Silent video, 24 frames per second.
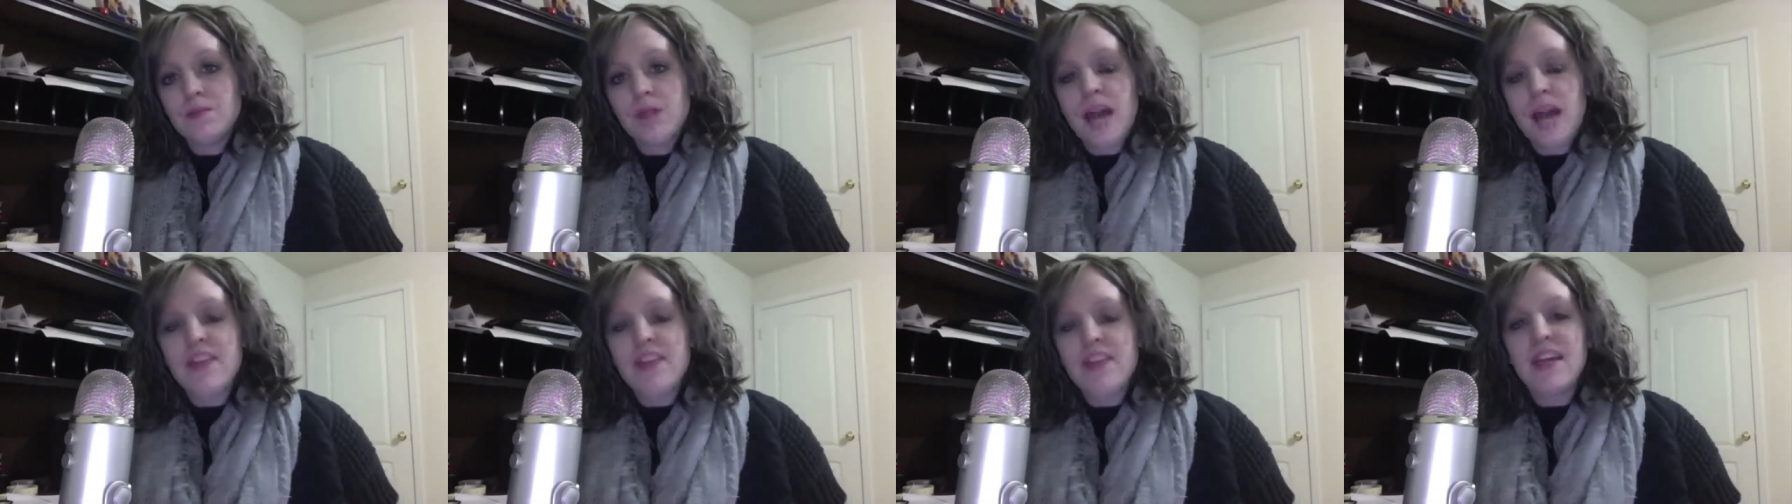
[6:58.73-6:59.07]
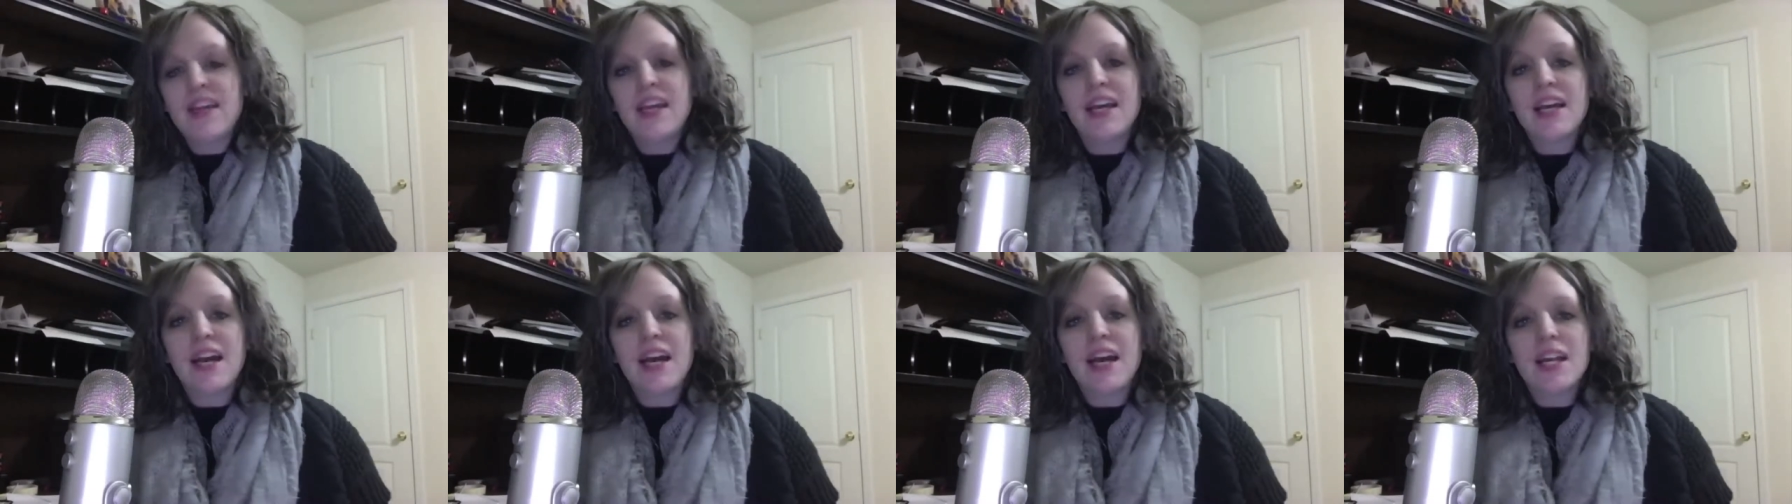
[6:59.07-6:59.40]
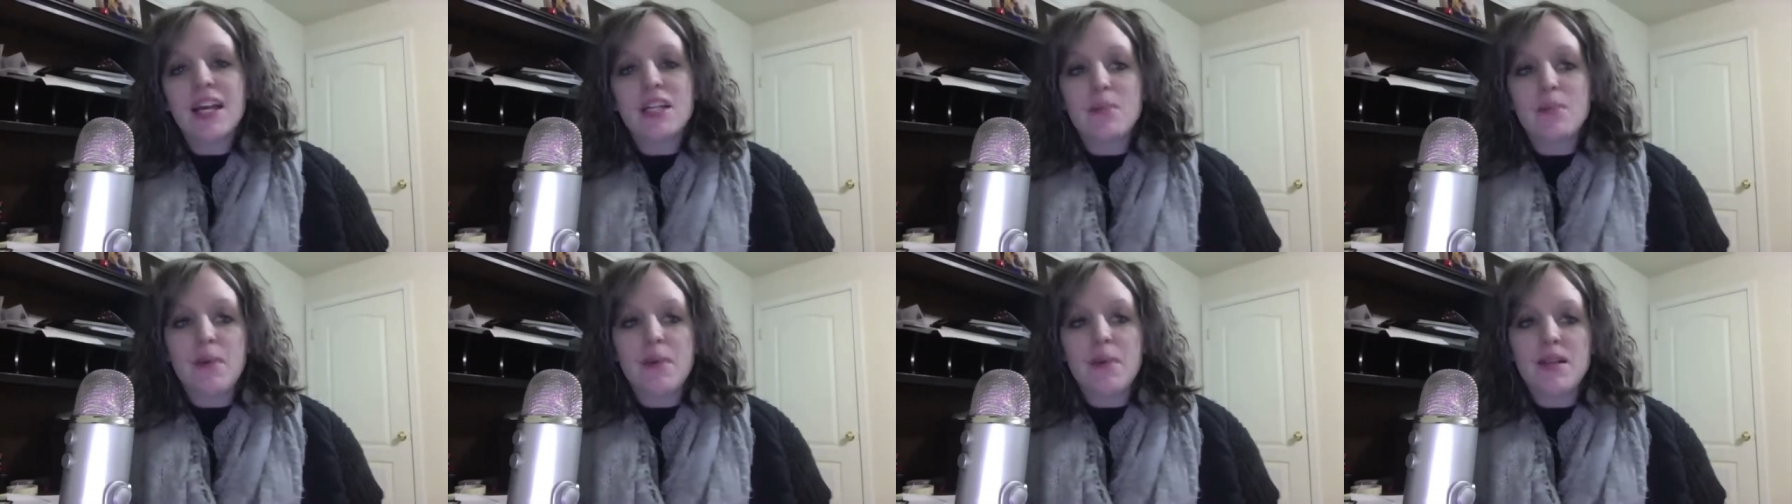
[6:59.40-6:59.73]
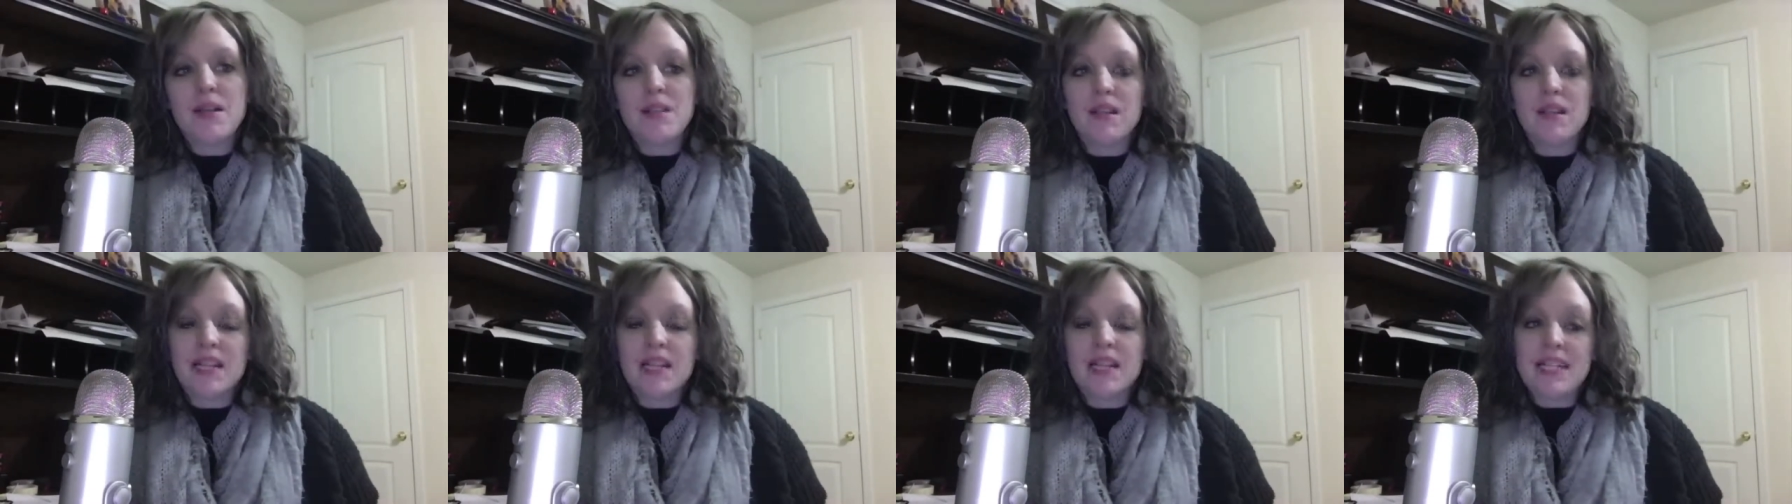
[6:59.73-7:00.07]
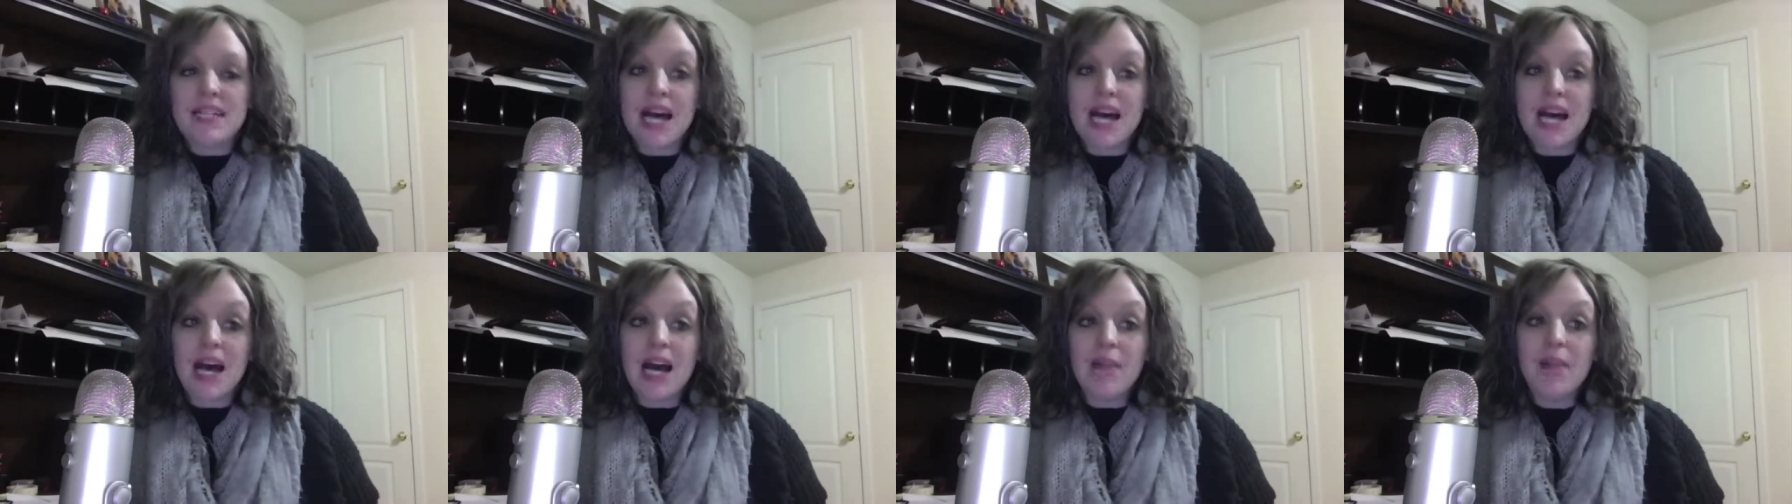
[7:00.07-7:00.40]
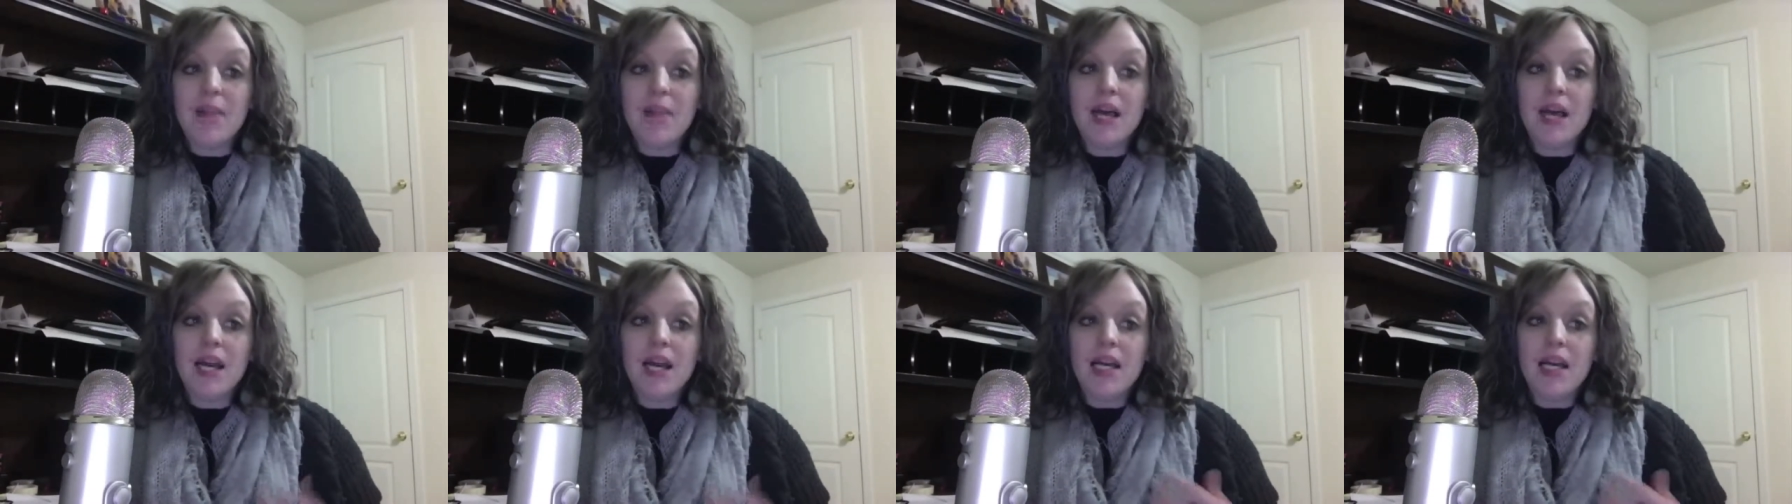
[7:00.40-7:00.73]
I think it kind of depends on the
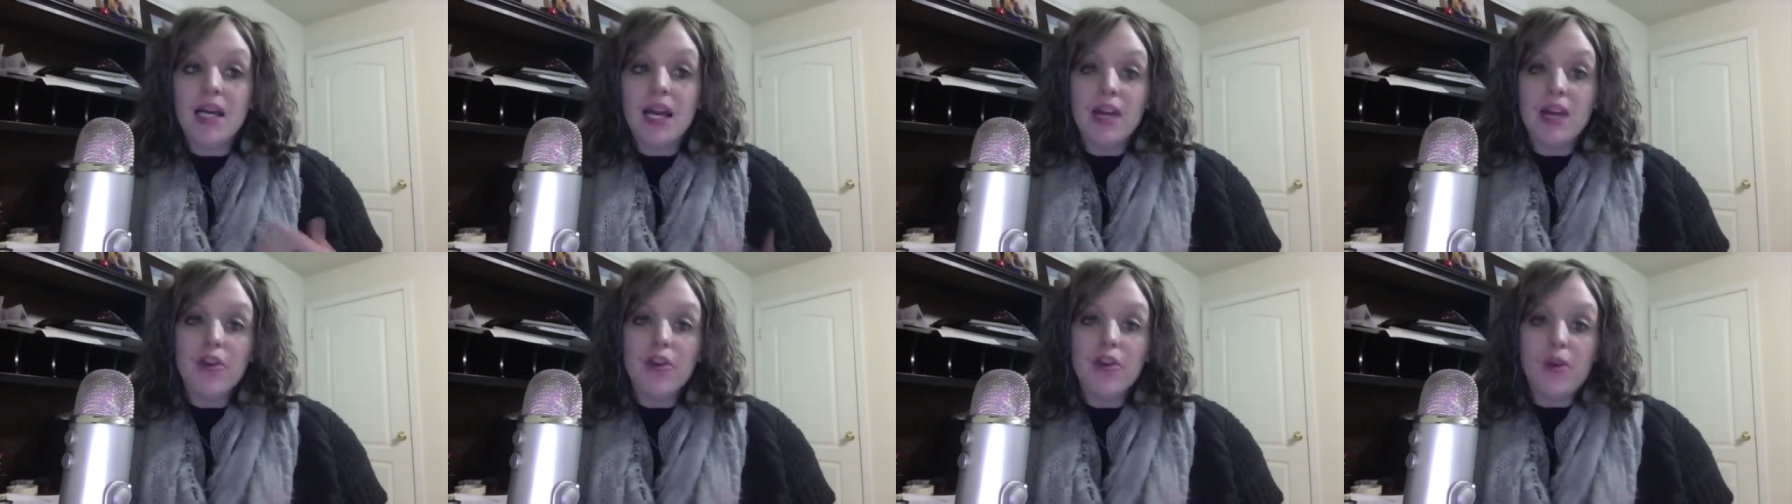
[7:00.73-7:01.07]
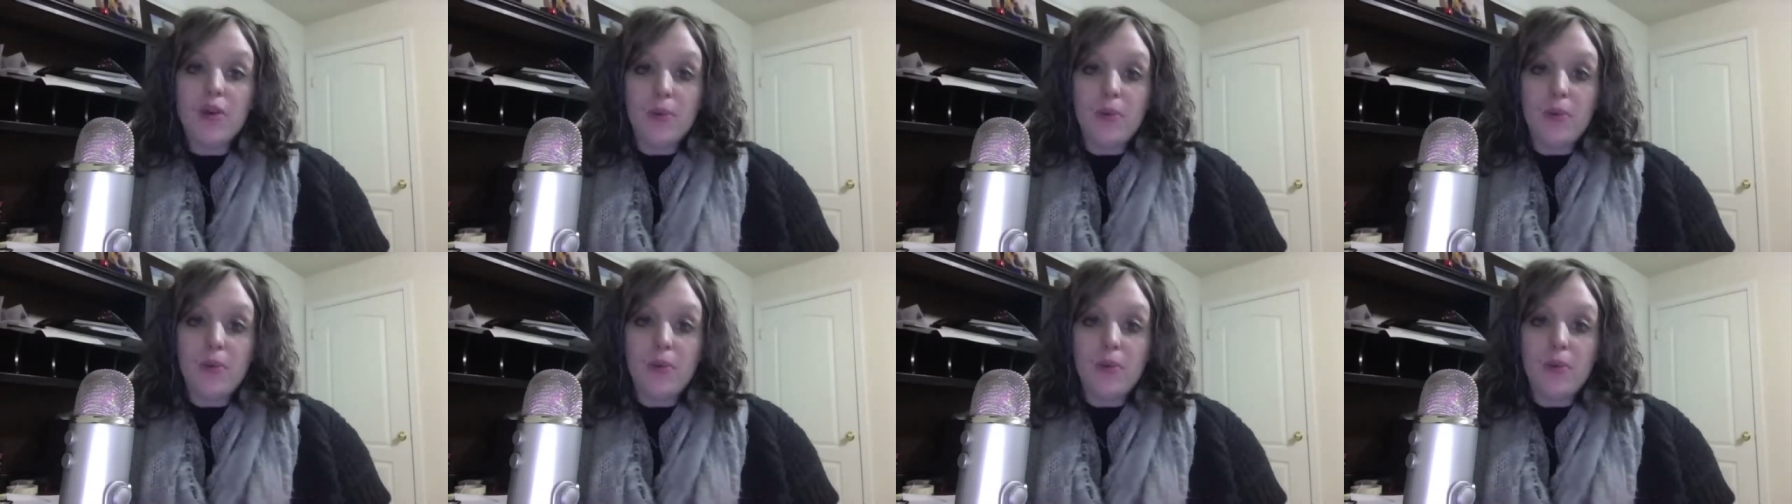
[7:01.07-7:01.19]
timeline and your